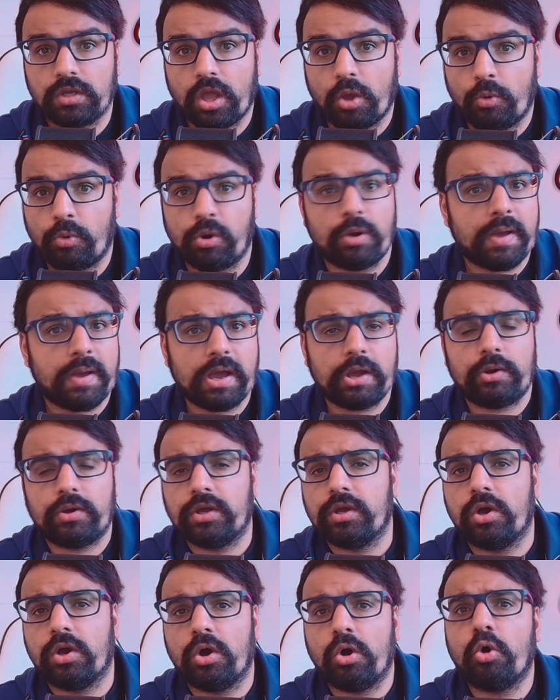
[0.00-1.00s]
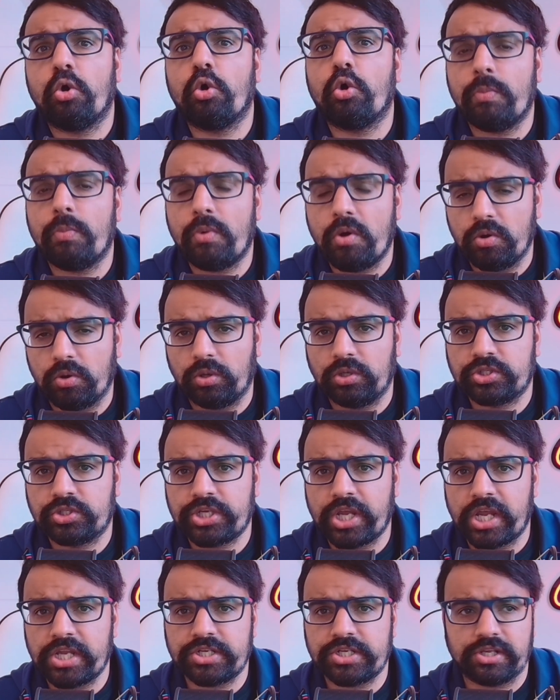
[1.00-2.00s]
What about hormonal
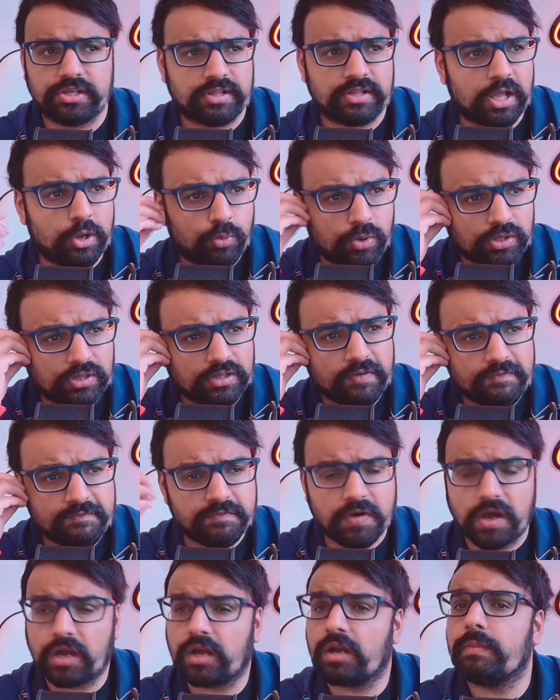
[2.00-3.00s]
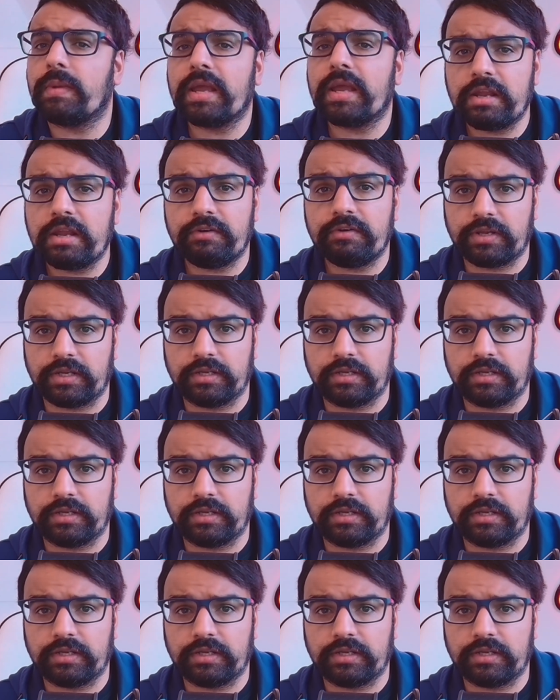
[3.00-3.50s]
changes? Like, what the fuck am I hearing?